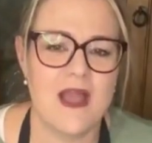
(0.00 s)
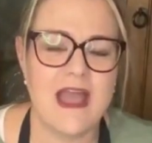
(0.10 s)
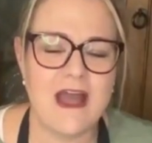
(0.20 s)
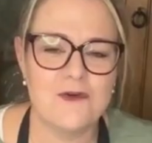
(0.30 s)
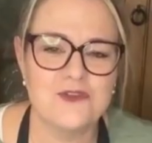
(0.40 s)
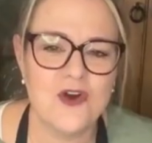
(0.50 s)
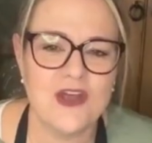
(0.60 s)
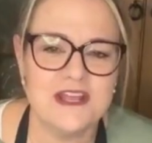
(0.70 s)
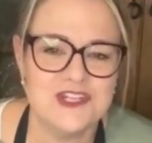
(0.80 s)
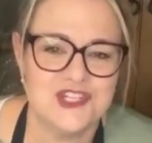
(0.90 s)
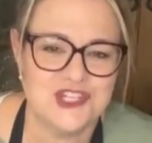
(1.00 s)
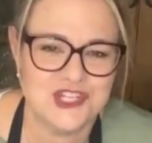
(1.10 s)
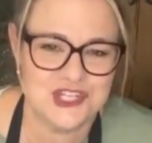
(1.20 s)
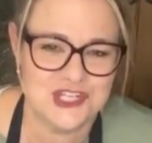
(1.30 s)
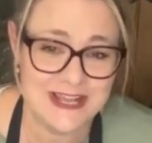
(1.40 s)
wow, 9
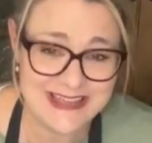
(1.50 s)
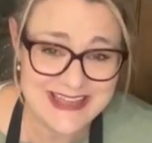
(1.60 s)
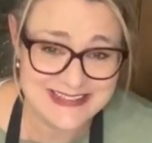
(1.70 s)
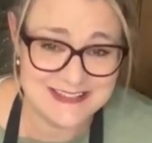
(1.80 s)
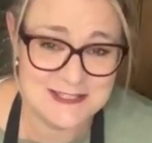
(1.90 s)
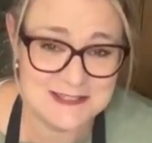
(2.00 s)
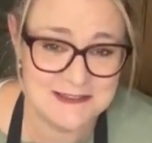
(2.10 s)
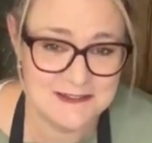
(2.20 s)
chickens.